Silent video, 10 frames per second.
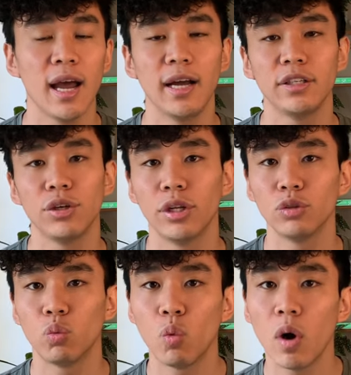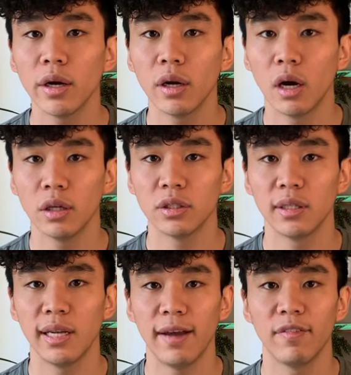until there's one answer
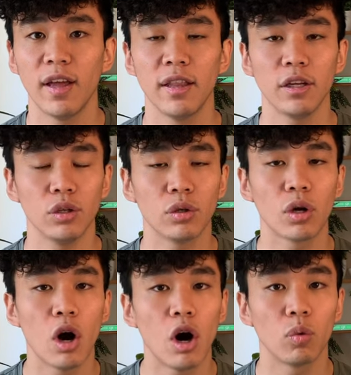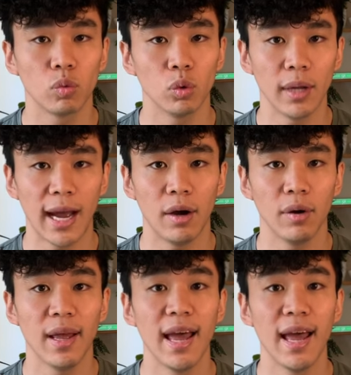left that you can't rule out,